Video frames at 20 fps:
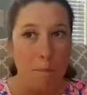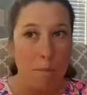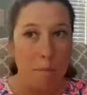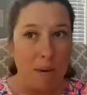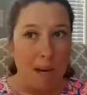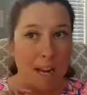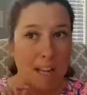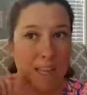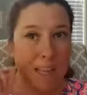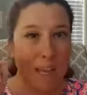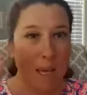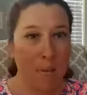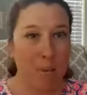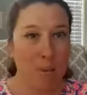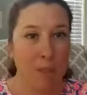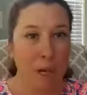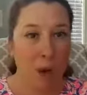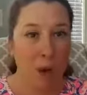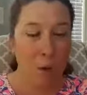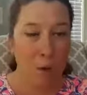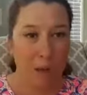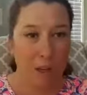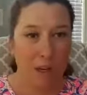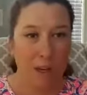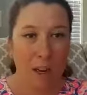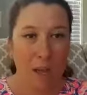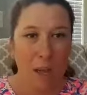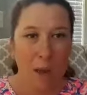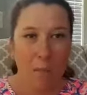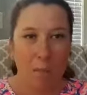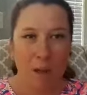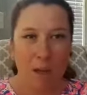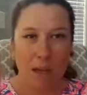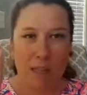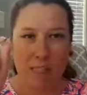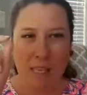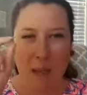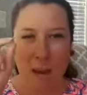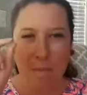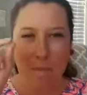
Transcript: But I kept going because I